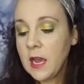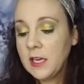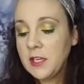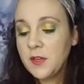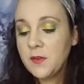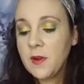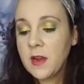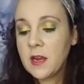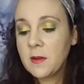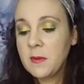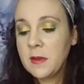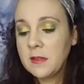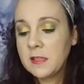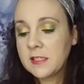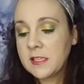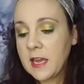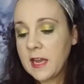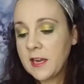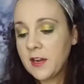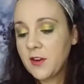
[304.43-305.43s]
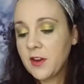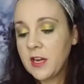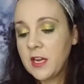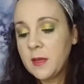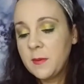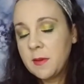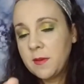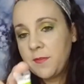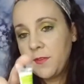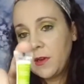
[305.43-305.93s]
I do recommend this eye
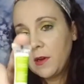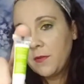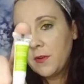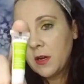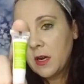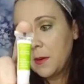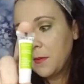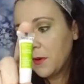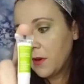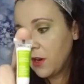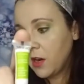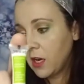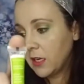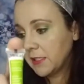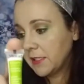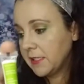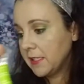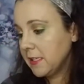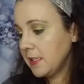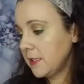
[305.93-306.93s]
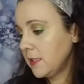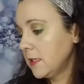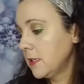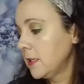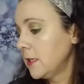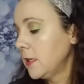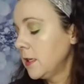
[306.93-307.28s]
cream if you ever come across it.